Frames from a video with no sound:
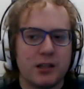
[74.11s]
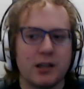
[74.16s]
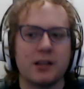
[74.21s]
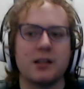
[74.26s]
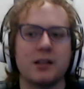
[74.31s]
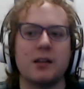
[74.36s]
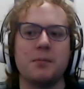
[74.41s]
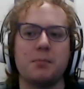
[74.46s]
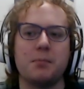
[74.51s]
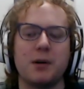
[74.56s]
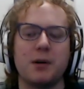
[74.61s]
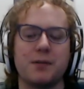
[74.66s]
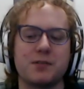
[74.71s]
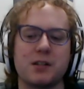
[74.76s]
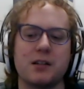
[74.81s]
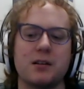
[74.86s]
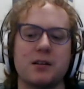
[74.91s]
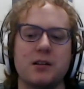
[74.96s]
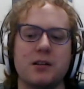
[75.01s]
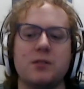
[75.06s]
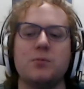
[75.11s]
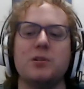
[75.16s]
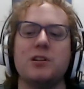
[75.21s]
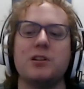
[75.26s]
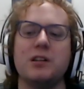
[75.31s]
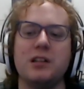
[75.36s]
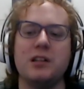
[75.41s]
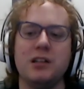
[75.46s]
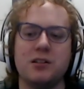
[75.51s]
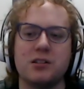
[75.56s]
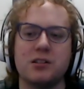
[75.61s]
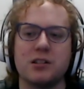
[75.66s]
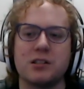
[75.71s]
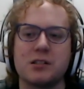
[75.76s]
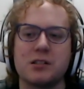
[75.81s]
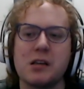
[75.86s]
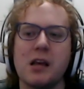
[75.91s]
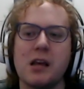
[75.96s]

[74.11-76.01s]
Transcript: and then buffs Eileen with an Aegis.